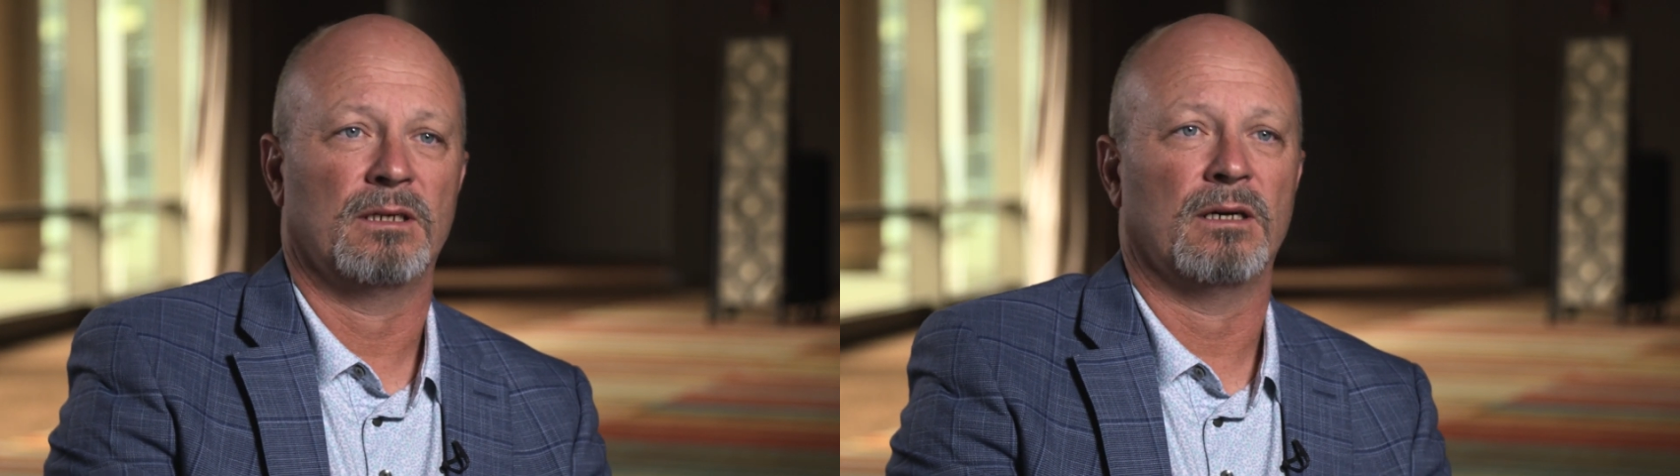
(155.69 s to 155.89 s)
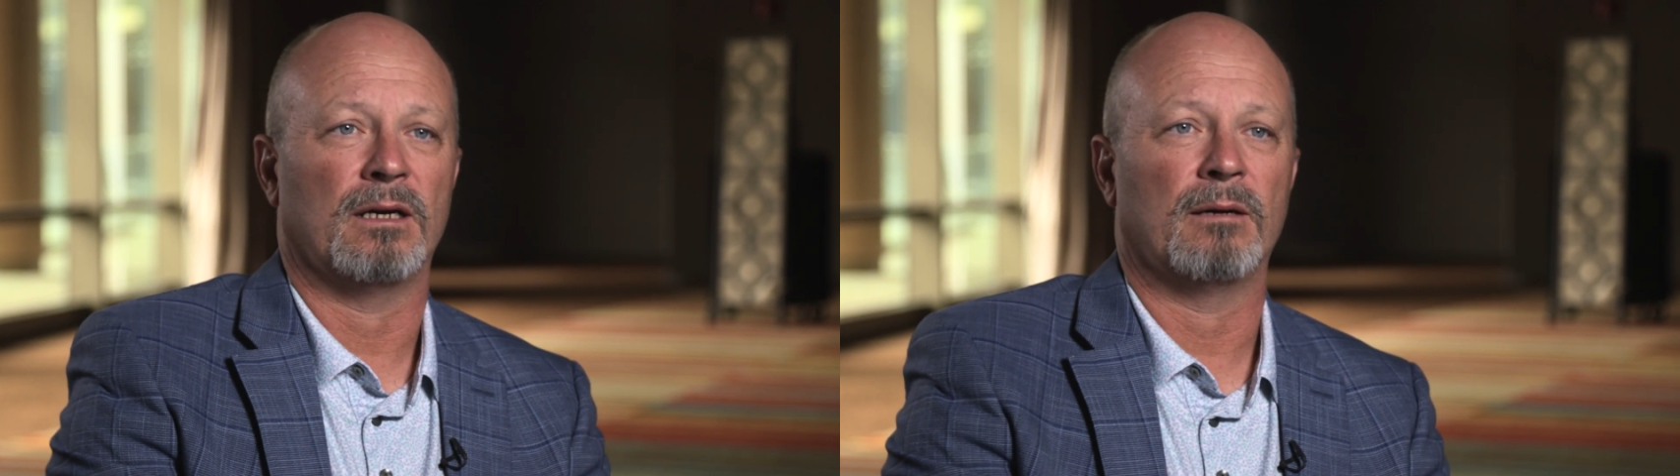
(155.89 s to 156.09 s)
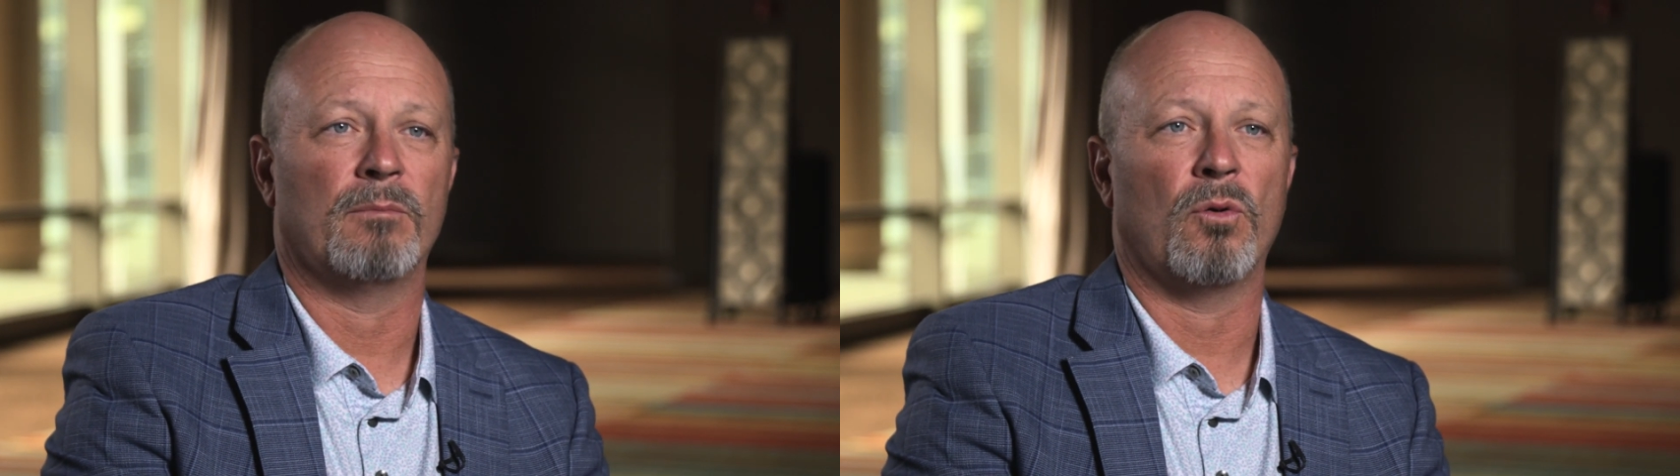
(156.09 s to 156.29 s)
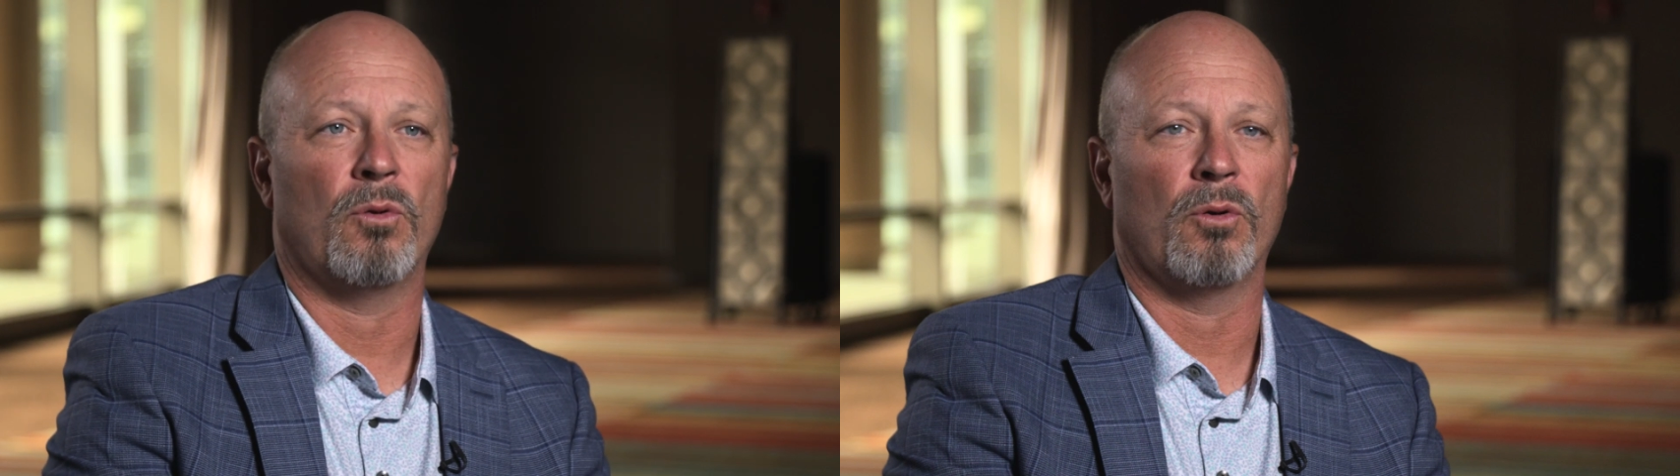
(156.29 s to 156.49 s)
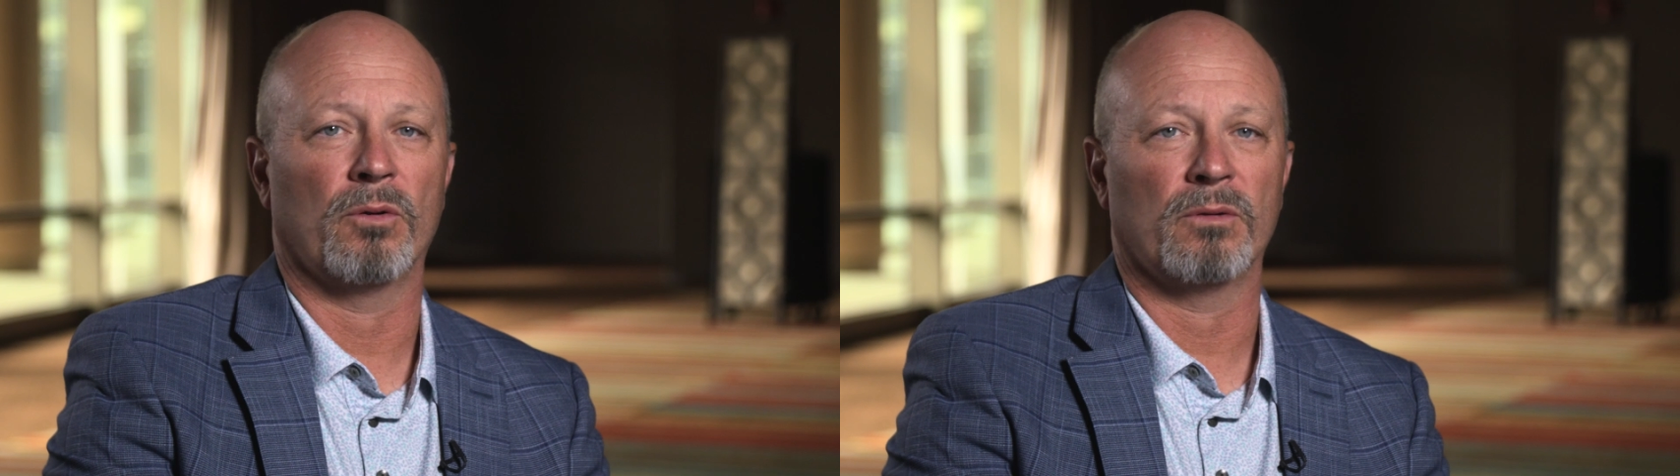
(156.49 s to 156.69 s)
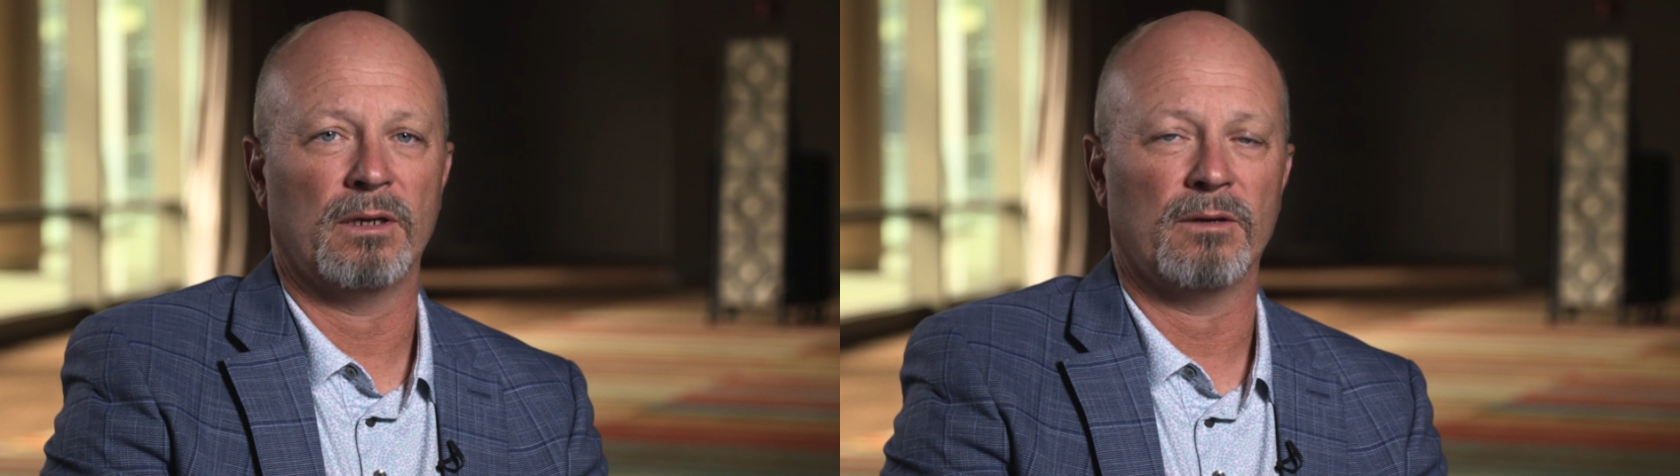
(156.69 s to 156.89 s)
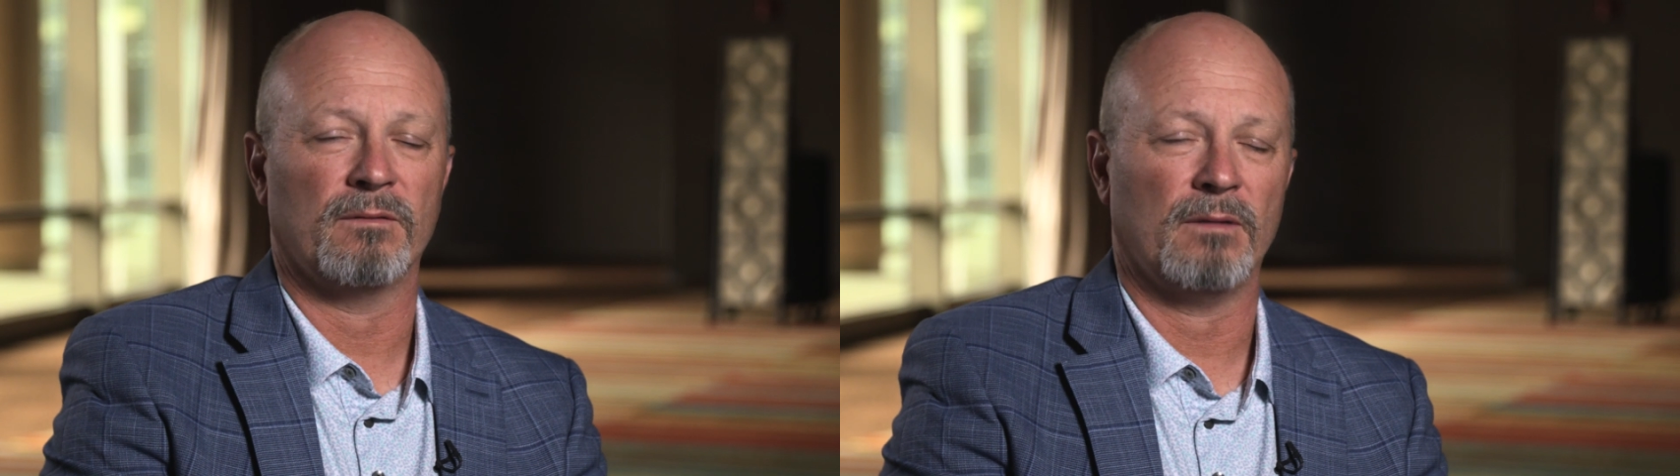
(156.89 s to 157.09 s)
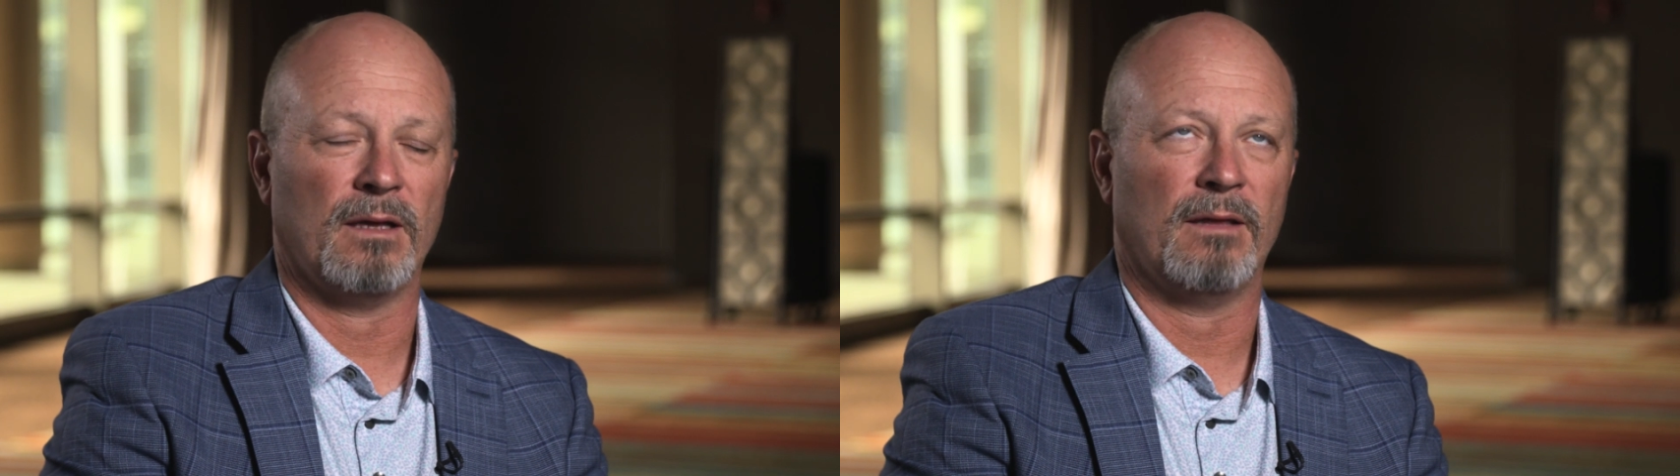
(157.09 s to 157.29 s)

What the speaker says: or